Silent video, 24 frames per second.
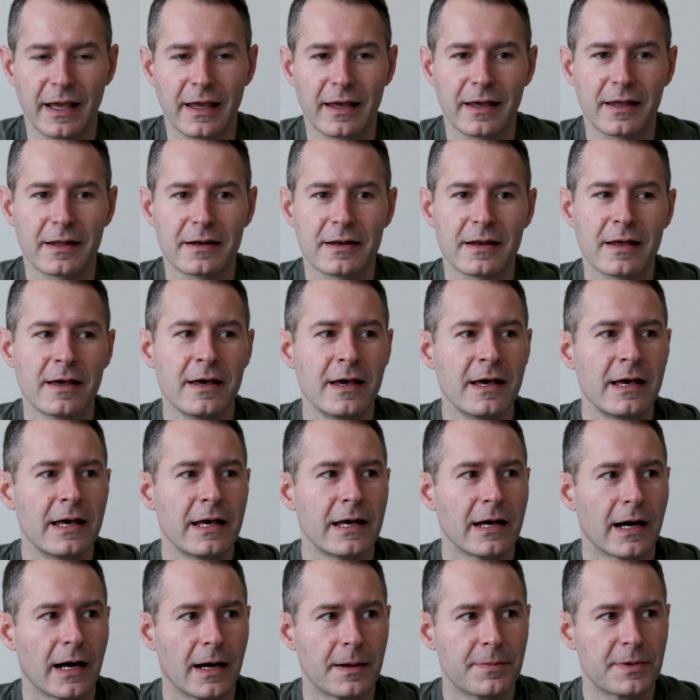And
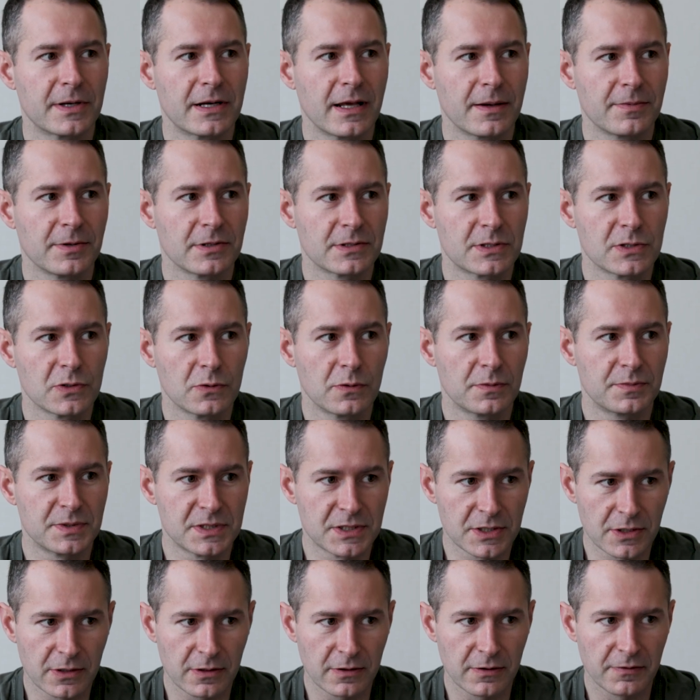I've been able to
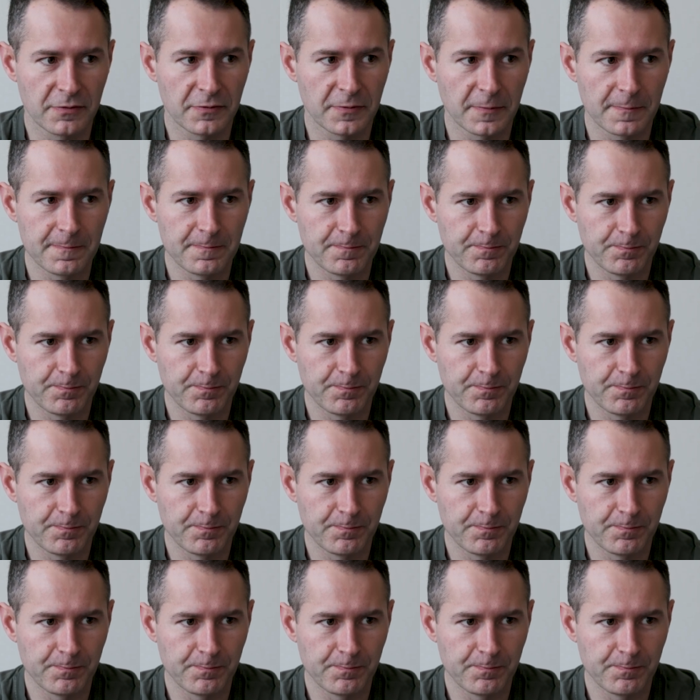observe